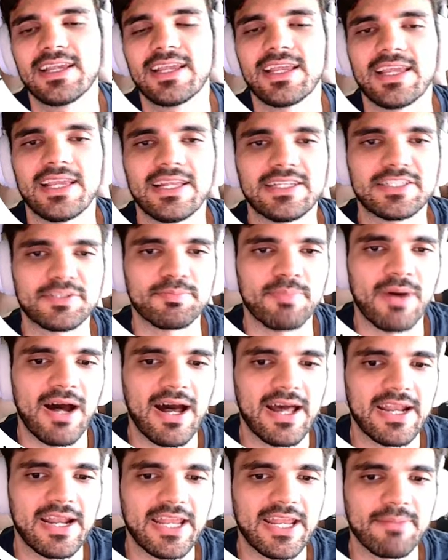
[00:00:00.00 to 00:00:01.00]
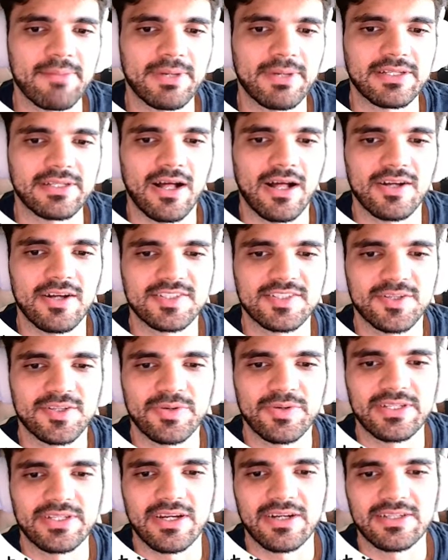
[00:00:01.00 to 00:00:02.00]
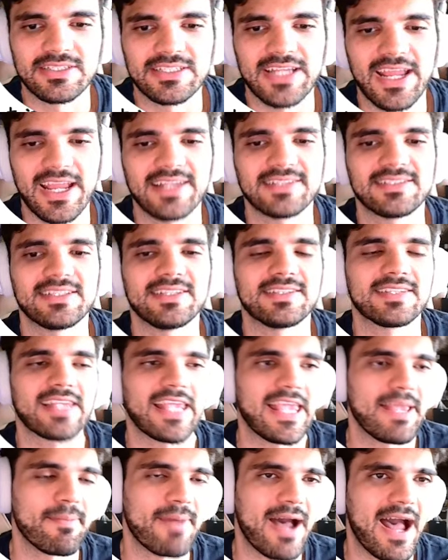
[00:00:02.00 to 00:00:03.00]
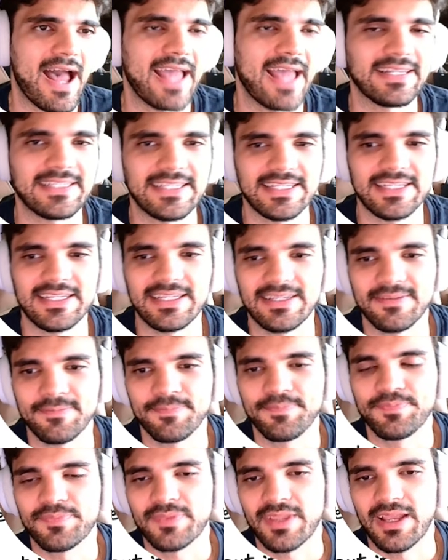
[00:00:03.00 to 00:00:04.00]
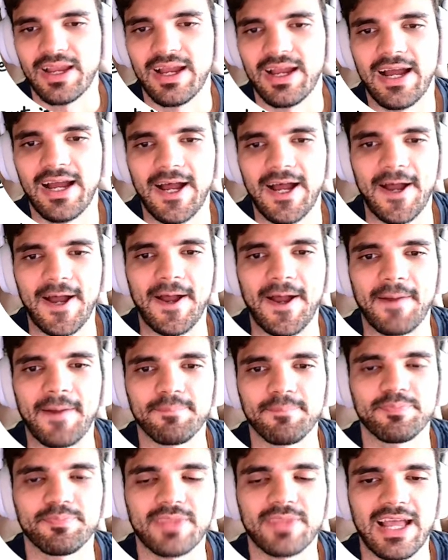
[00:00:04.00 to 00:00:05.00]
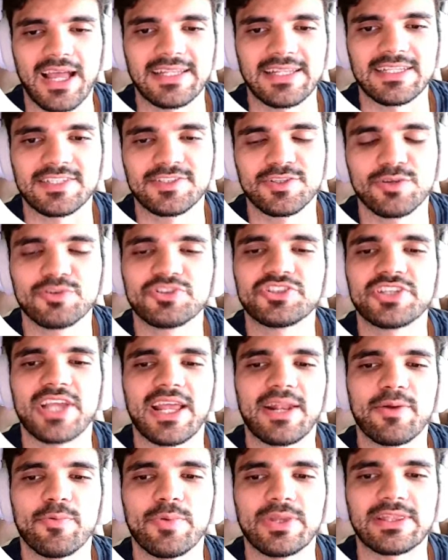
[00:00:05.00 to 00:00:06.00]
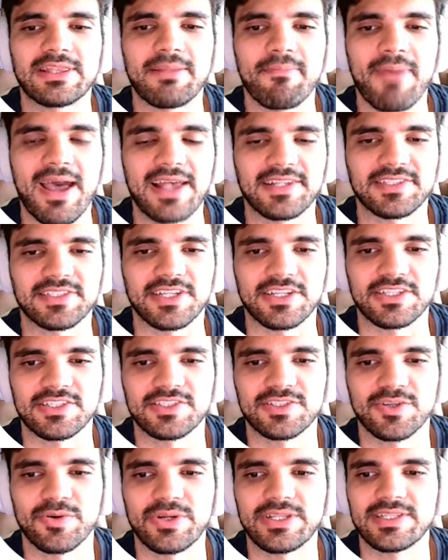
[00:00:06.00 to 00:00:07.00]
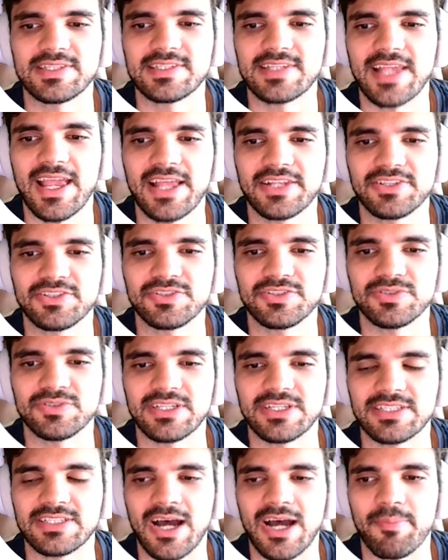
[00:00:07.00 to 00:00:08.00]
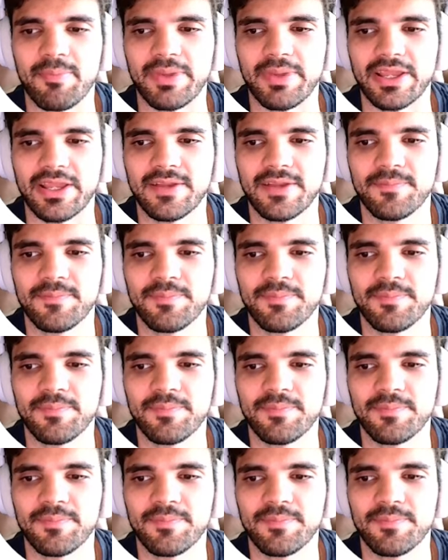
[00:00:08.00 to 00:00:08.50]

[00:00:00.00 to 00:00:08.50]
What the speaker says: its body, but also it contains the schema ID associated with the message. So it's sent to the topic.